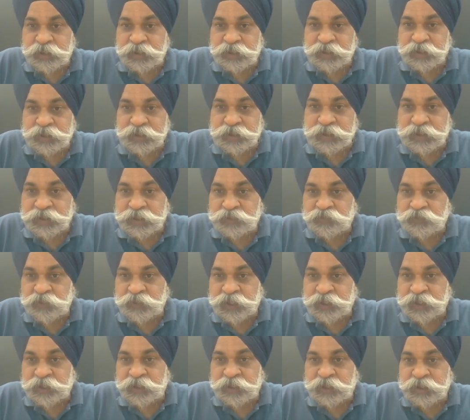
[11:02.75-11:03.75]
This is
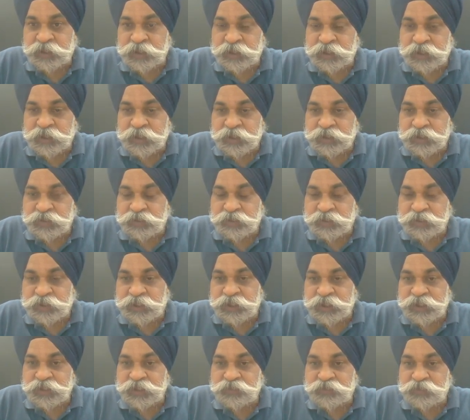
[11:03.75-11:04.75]
1. So
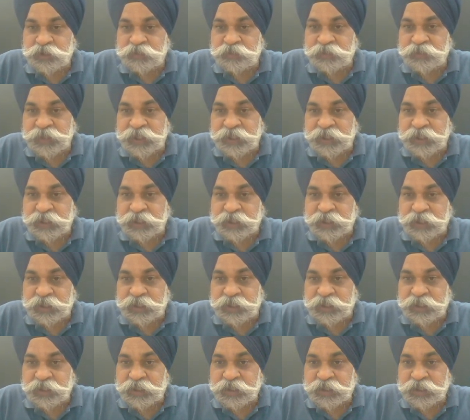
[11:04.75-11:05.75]
this would make
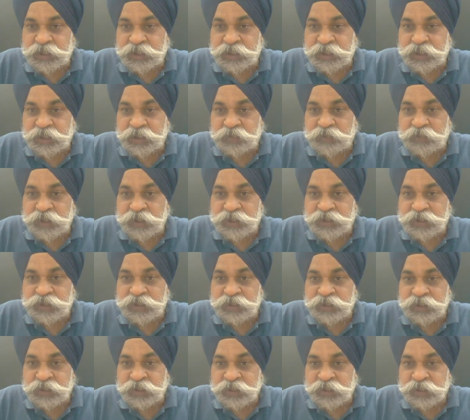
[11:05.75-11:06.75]
how much?
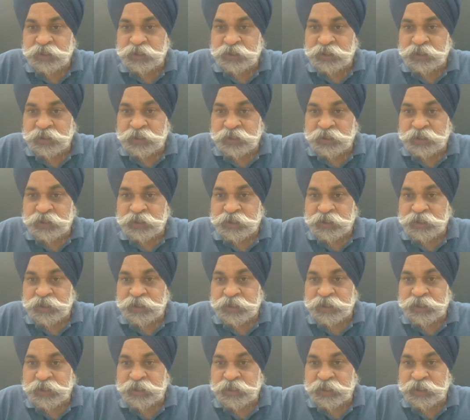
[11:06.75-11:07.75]

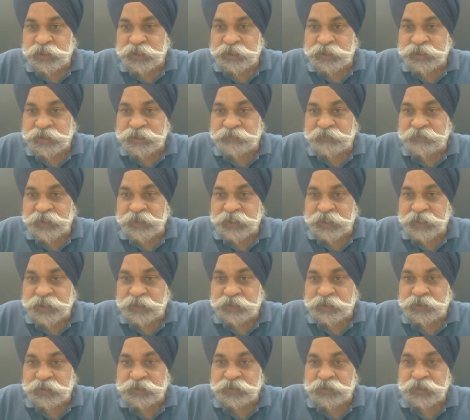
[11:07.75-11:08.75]
10 and 17.
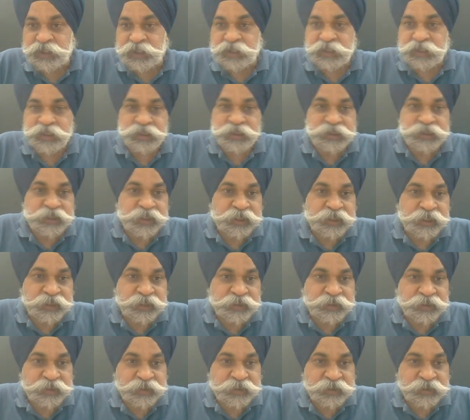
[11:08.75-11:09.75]
So the is their
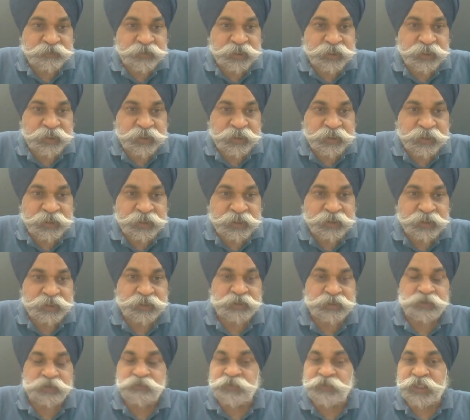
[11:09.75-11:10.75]
answer 17? Yes,
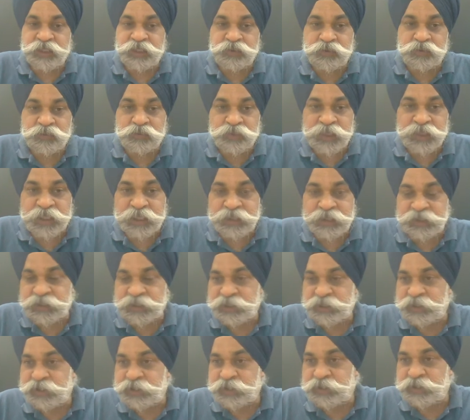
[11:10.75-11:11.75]
we are through the answer.
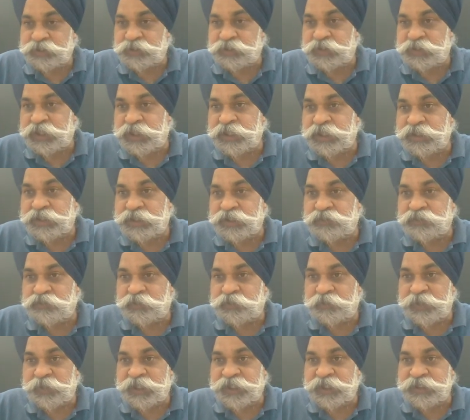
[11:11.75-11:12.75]
So answer would
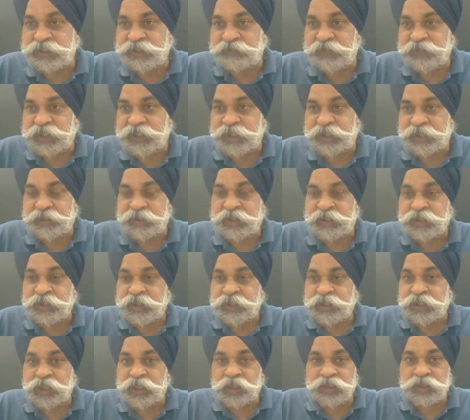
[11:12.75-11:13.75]
be the 17.
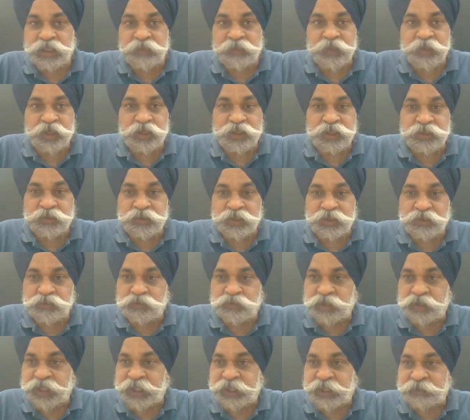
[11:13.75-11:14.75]
Now coming on to the
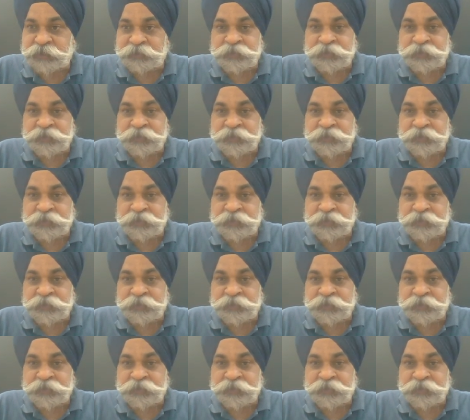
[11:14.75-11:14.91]
query.